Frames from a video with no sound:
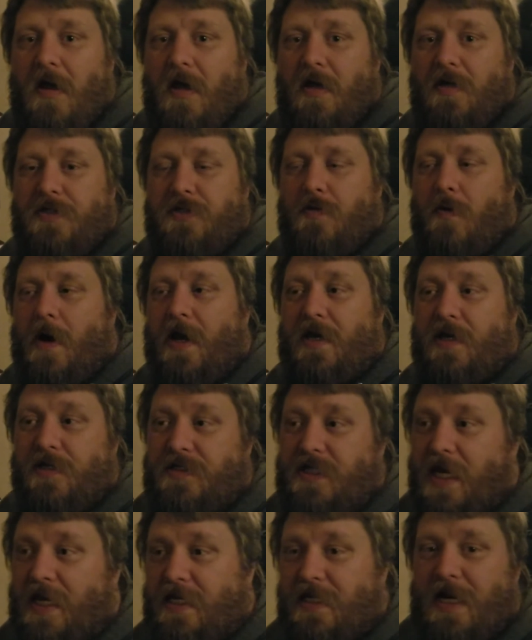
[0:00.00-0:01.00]
So I could
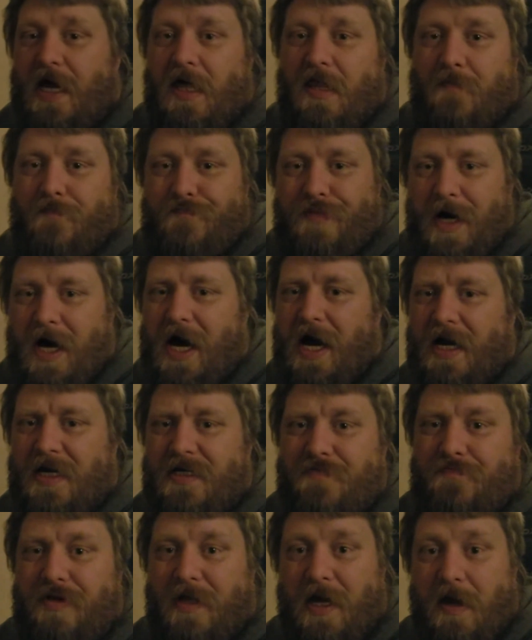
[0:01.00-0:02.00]
take it out of the box,
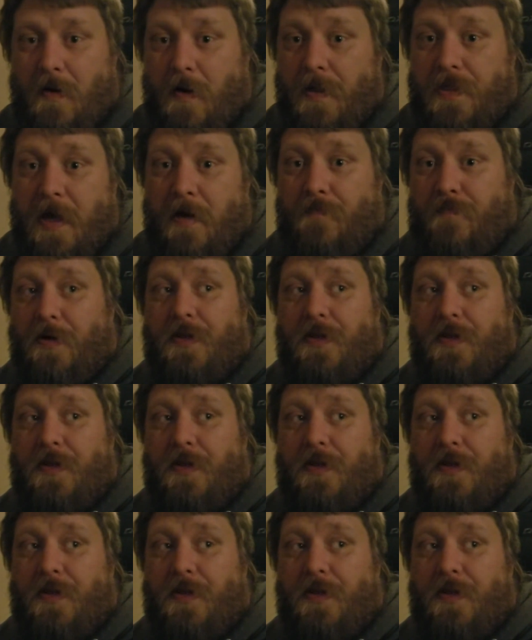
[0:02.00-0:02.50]
play with it,